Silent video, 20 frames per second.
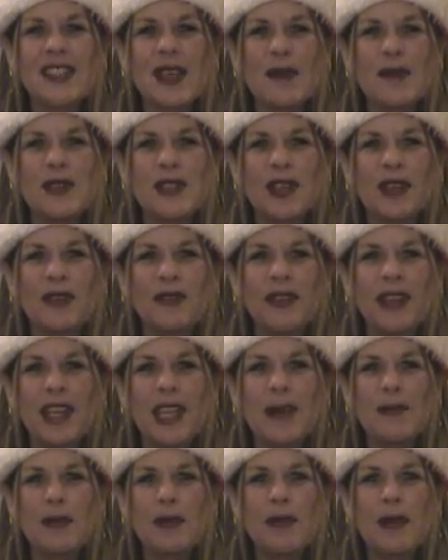I'm sure
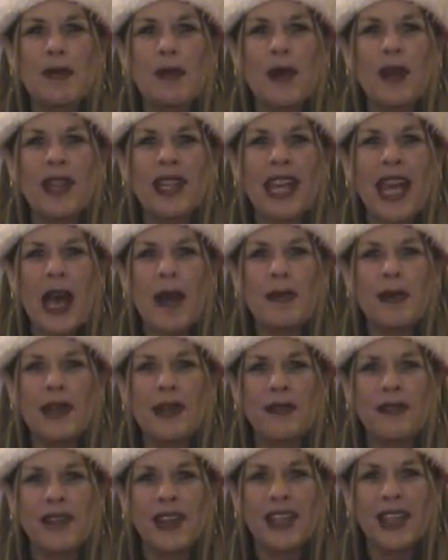Philippe will be more than happy to
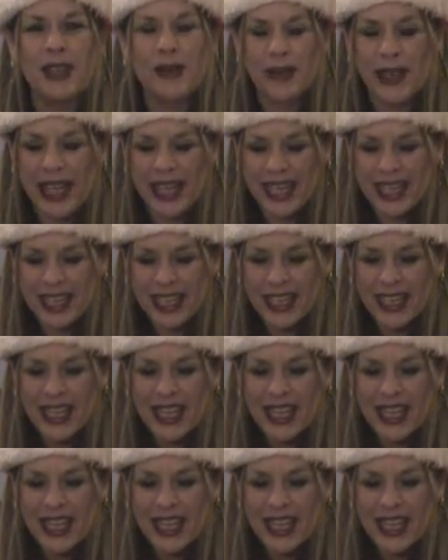fill you in.